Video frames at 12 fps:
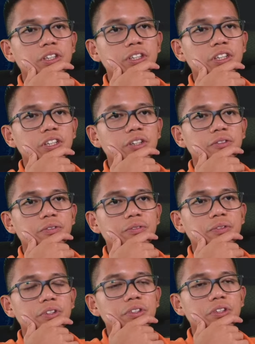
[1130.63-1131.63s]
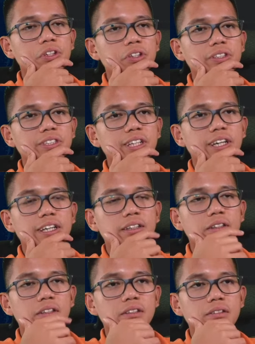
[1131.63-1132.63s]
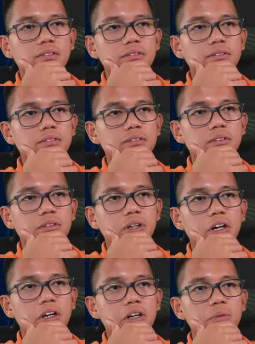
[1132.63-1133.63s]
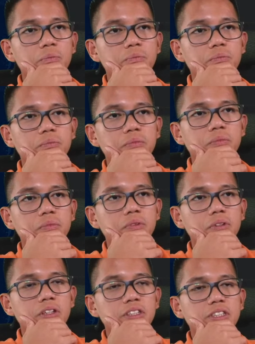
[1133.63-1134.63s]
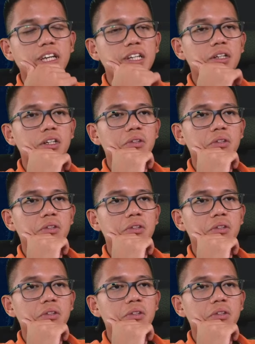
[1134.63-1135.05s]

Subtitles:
here, for it to go inside um inside the